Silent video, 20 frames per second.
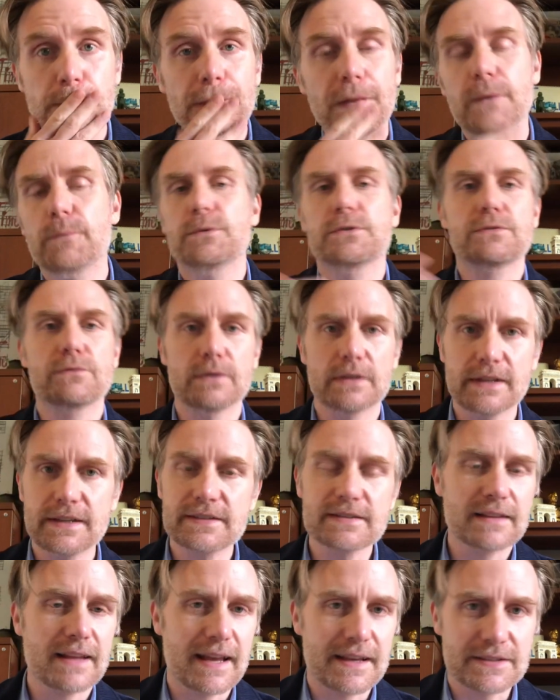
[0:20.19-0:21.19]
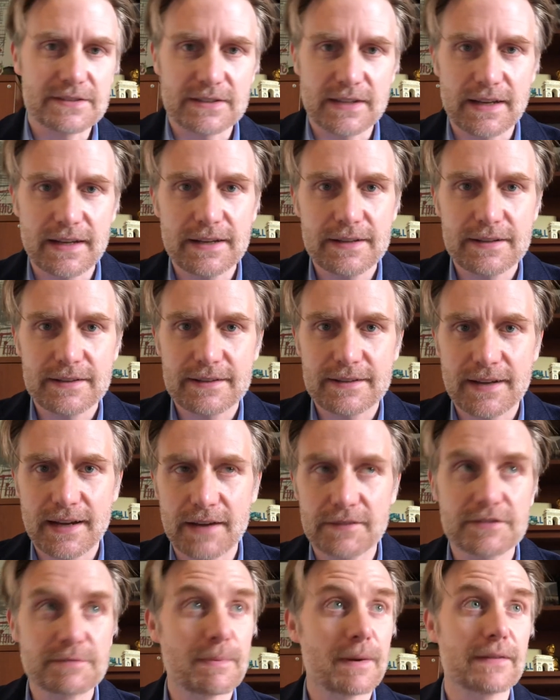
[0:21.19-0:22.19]
It was released last night.
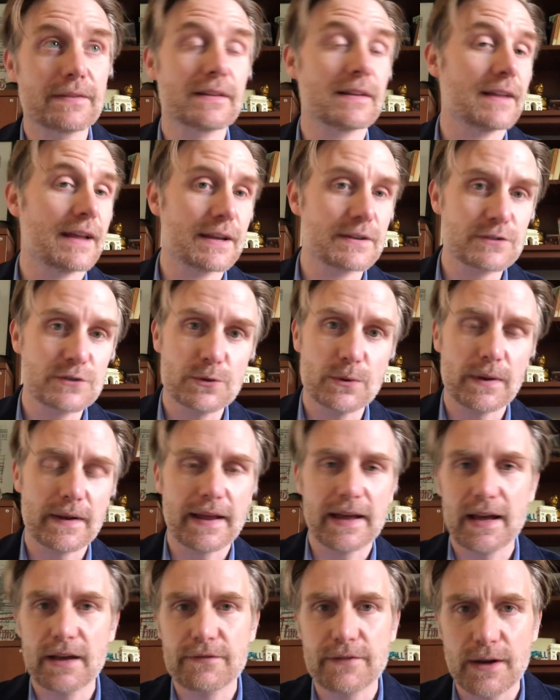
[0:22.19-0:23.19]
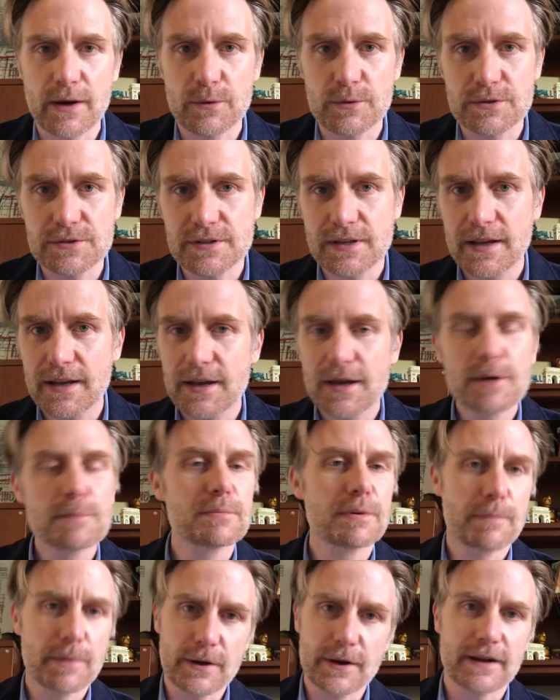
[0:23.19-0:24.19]
I've spent the last 2.5 hours
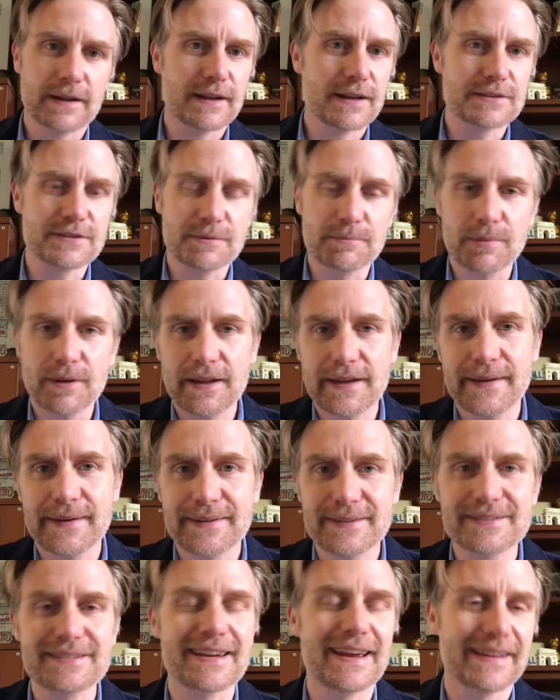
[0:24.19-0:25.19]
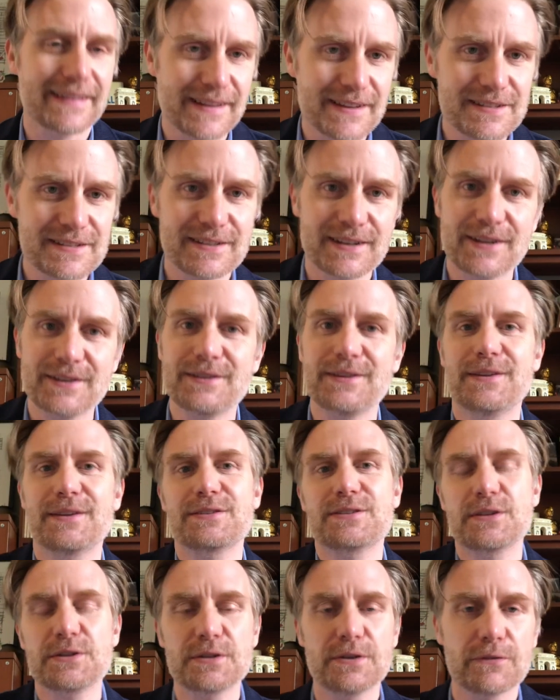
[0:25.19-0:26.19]
preparing lesson plans and listening to
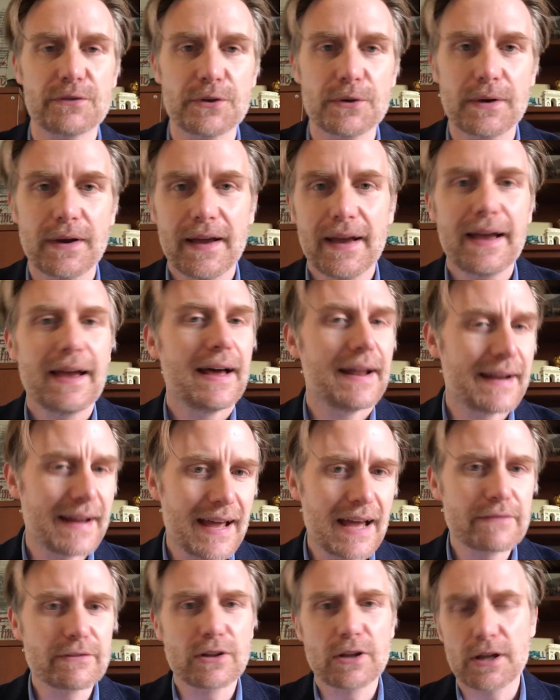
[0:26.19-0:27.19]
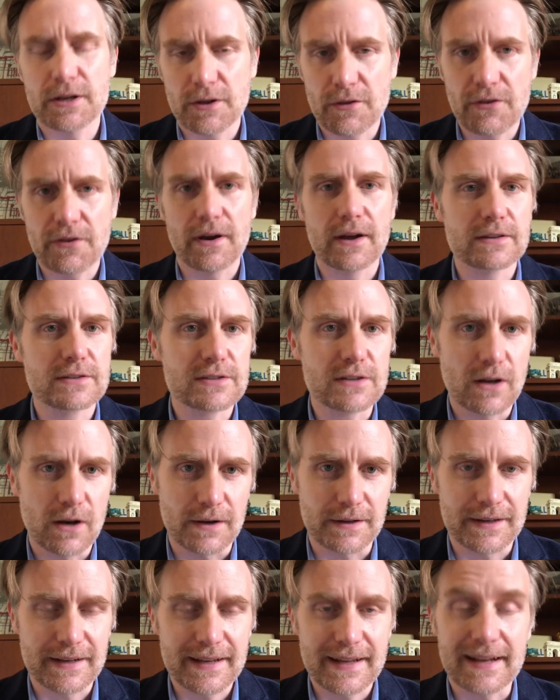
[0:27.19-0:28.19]
this interview, and I have a lot of thoughts
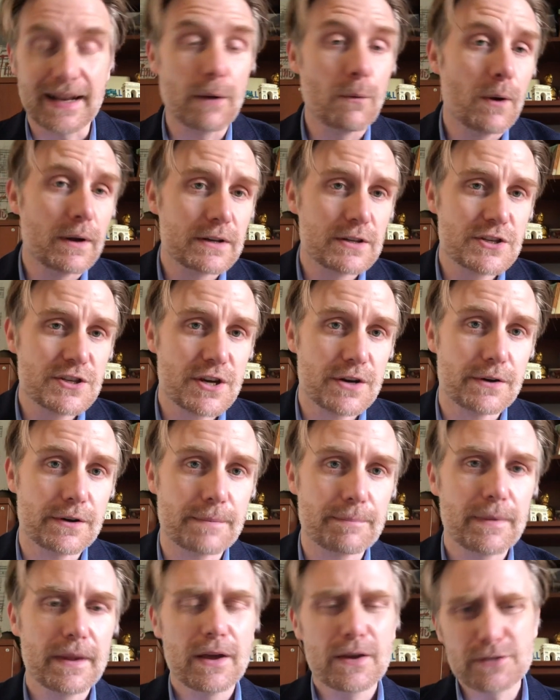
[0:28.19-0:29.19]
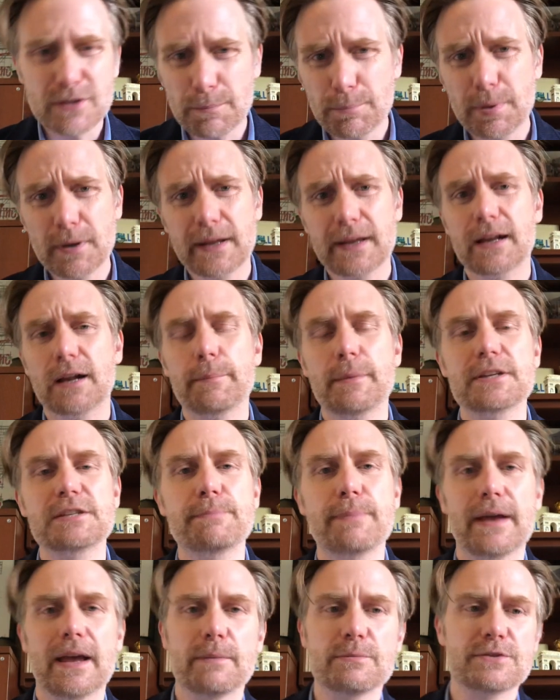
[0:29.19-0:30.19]
on it, and I want to share it. So I'm putting it on my
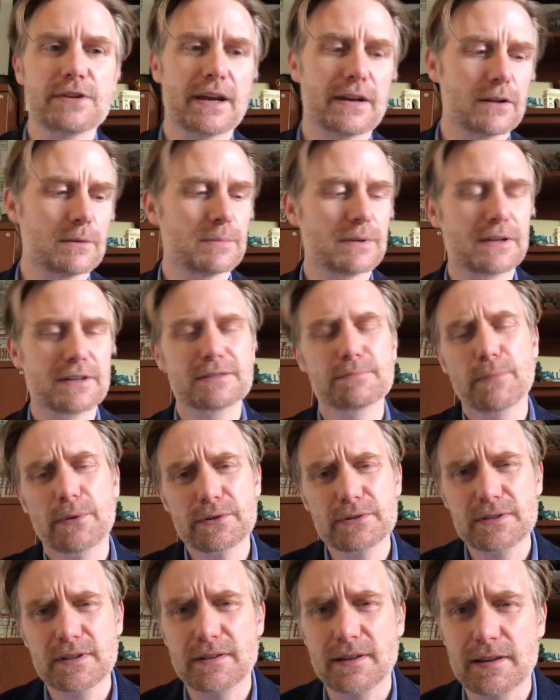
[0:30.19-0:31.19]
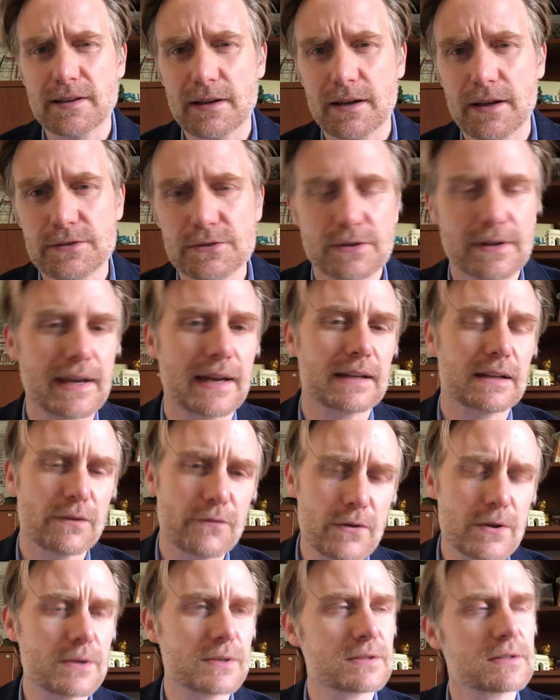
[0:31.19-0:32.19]
spam channel because most of the thoughts are kind of
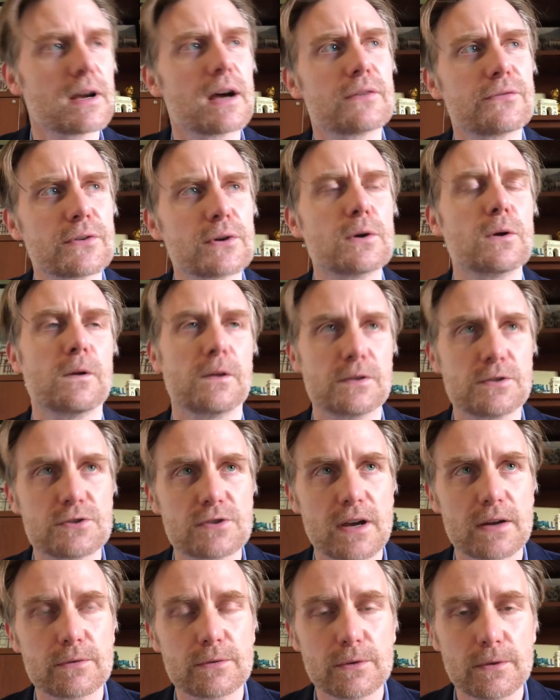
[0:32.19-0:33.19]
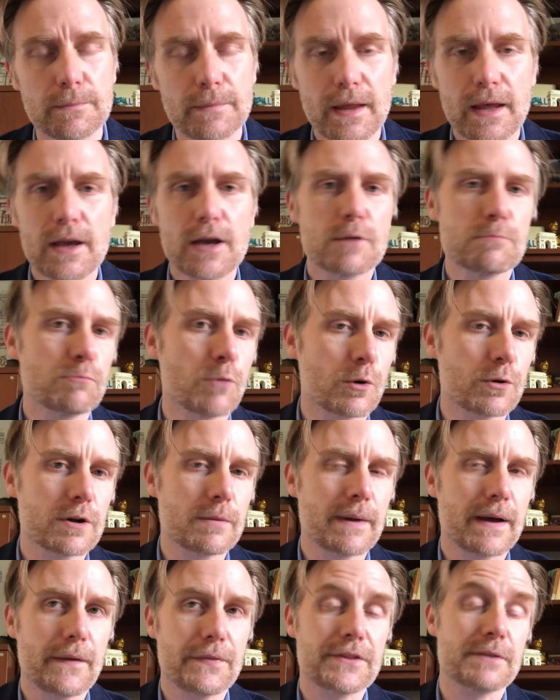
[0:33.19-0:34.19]
philosophical in general, more
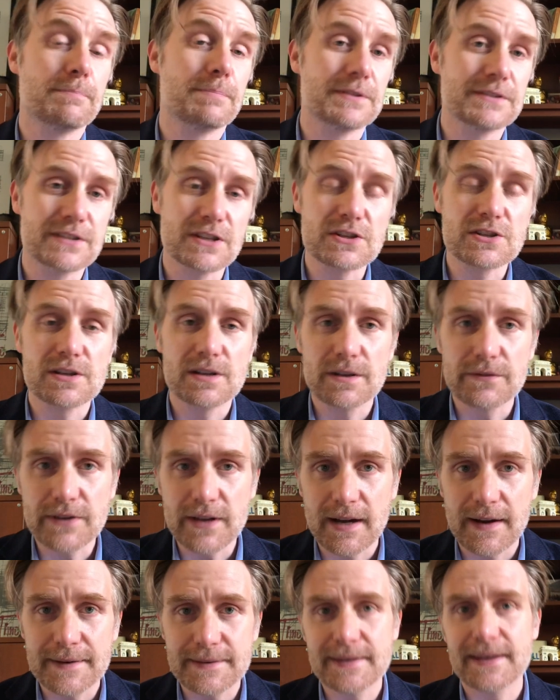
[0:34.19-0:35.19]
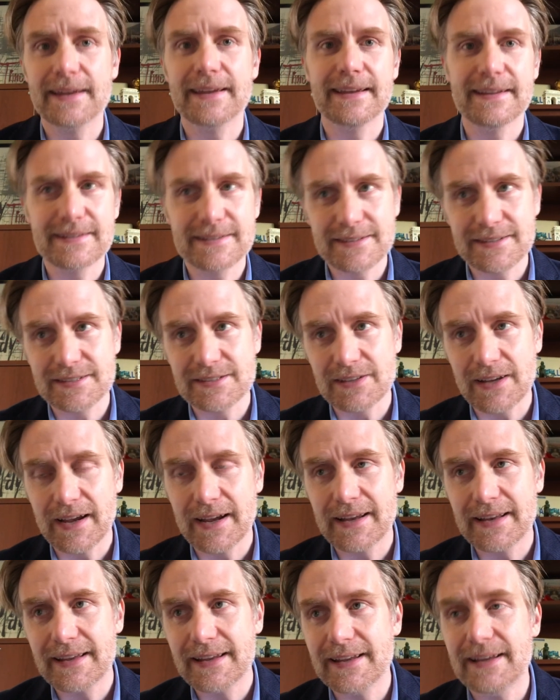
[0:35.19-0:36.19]
about the position of Kanye in
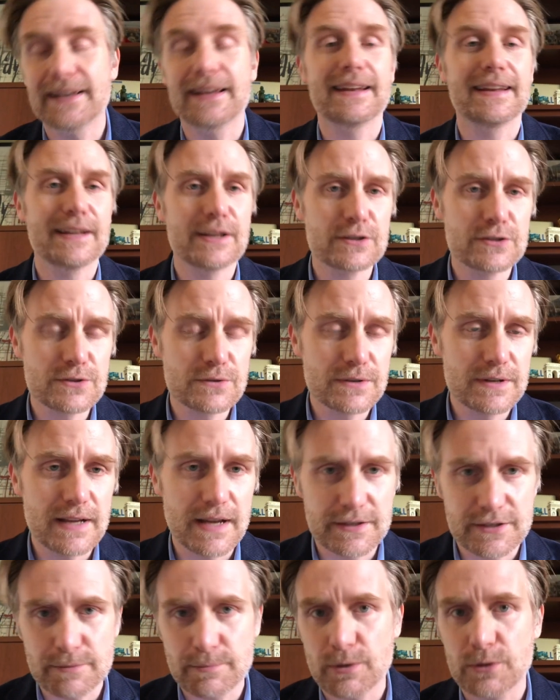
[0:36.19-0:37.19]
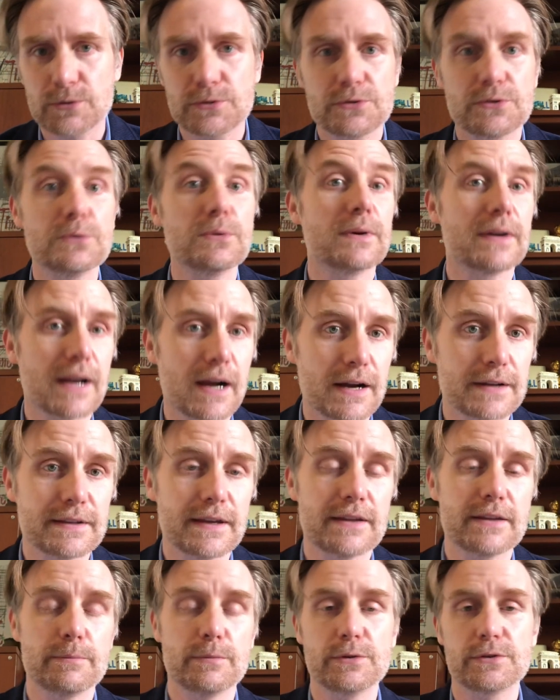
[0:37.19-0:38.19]
society and in history as opposed to
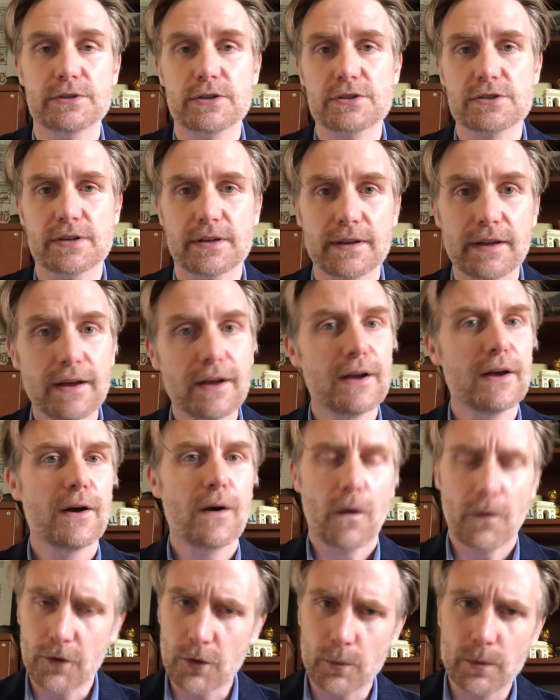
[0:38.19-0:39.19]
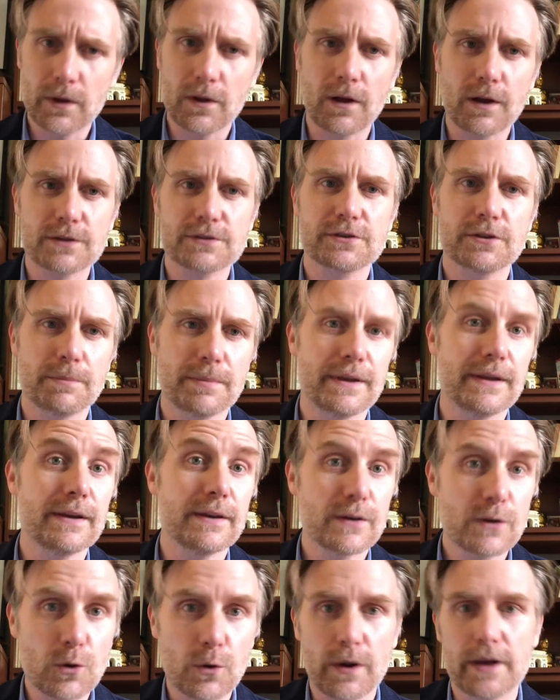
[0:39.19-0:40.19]
Kanye the musician, although it will also
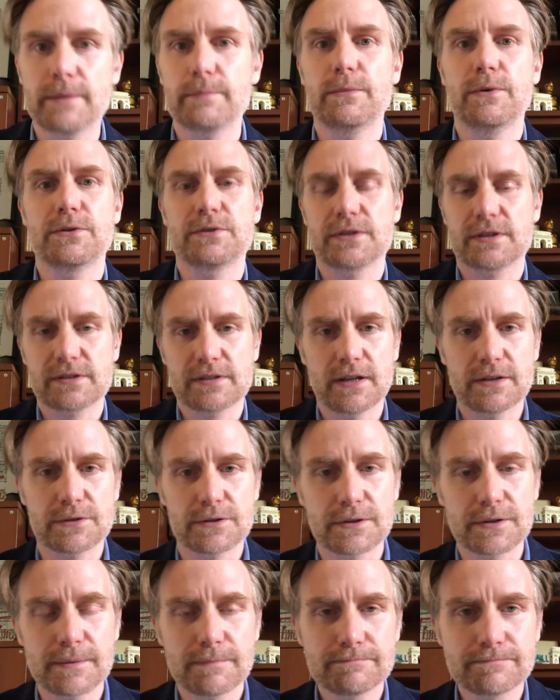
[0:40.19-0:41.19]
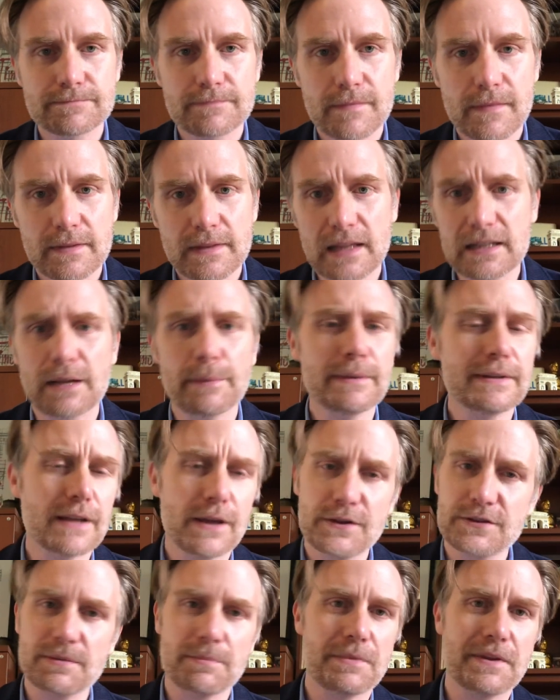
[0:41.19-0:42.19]
be quite music-centered. Now let me tell
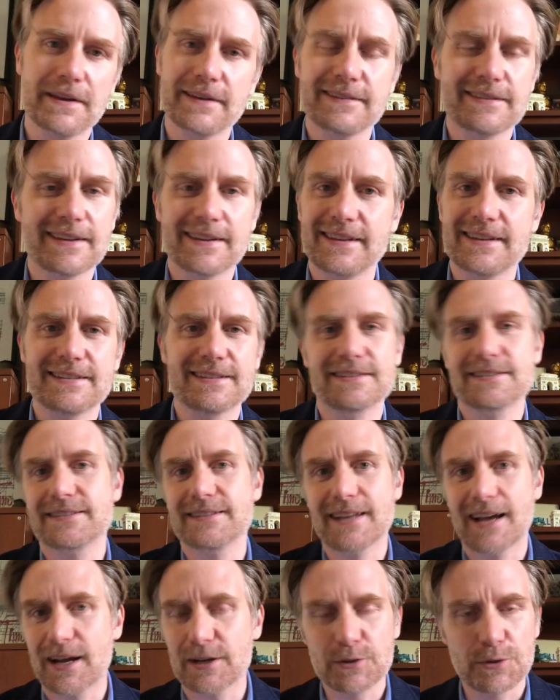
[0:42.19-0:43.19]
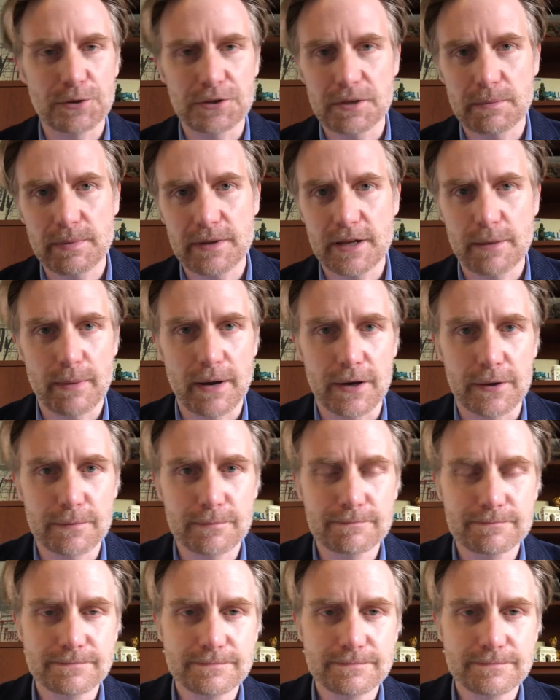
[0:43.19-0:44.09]
you some things that this is not going to be about.